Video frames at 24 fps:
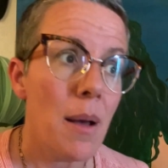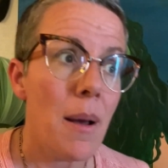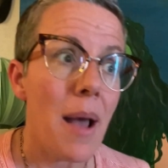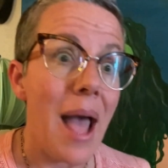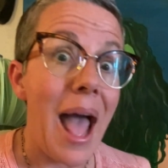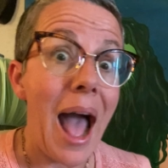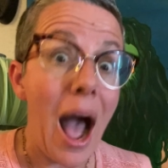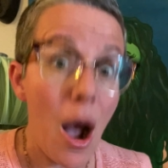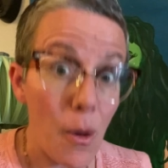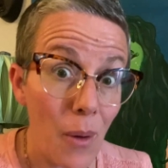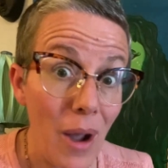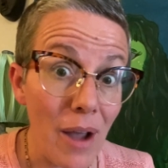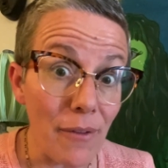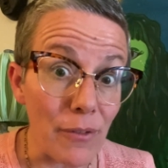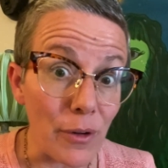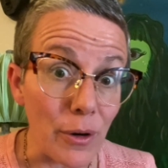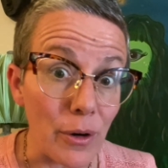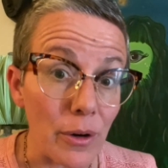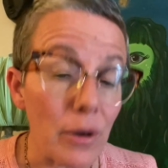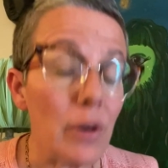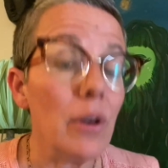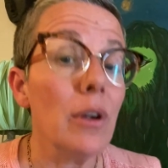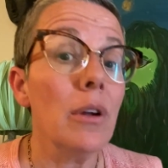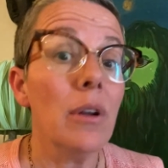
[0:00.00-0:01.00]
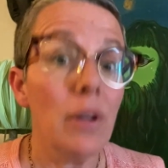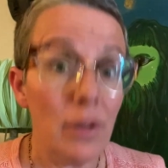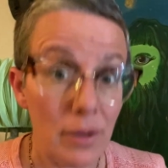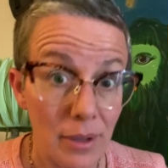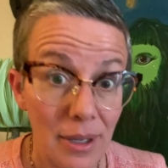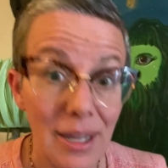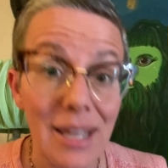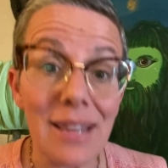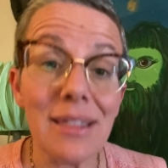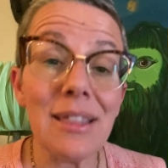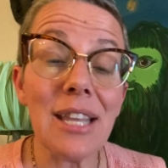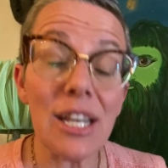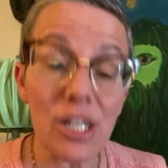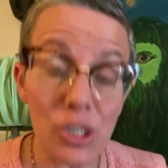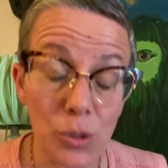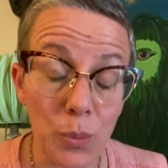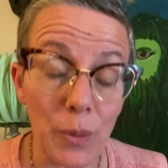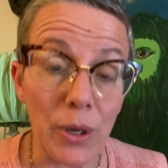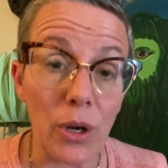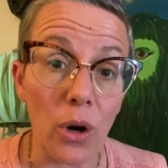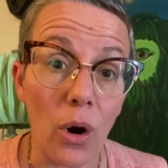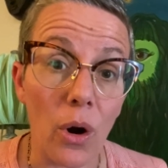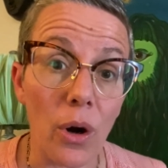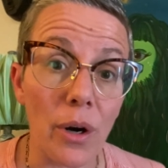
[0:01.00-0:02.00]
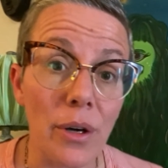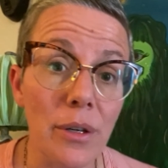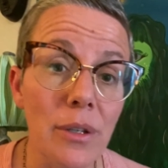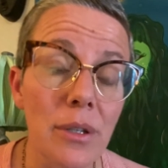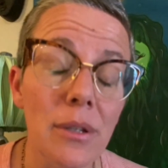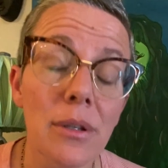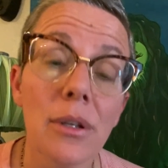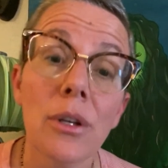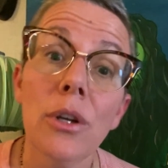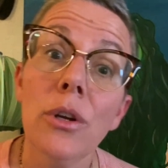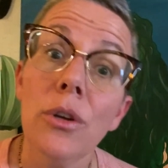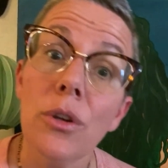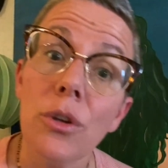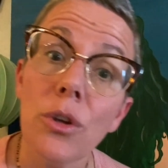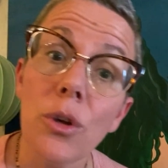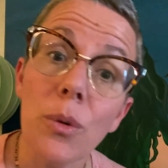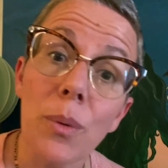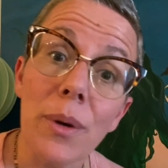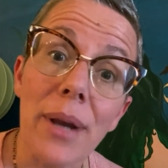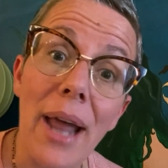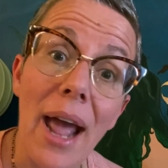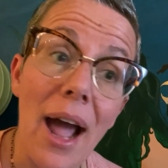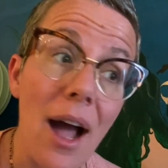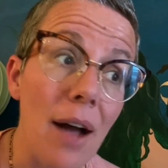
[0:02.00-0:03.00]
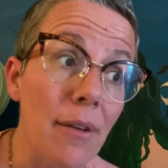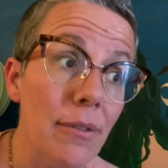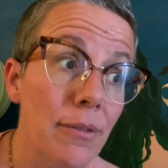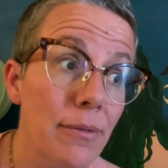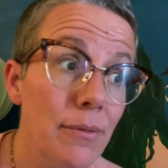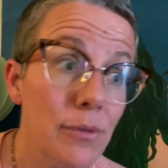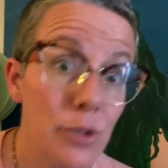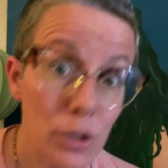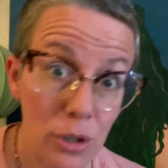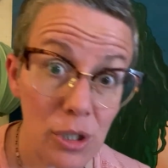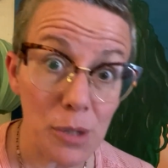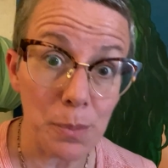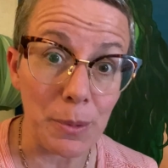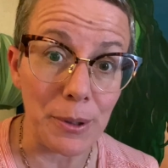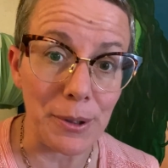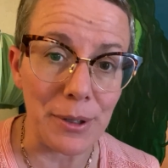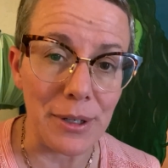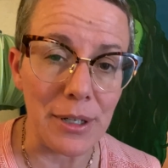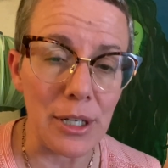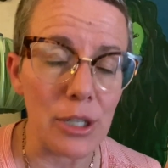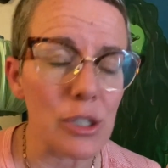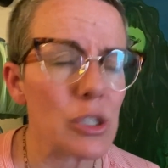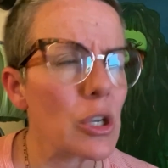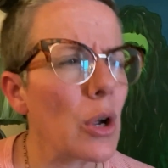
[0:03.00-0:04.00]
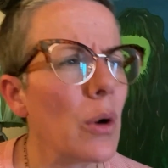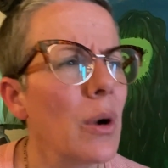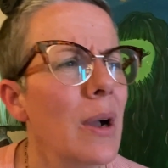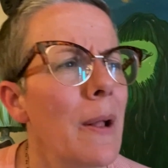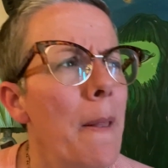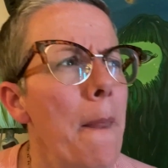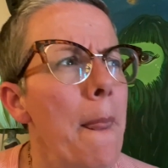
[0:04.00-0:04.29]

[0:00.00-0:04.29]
However, in this regard, you would have two-spirit. And so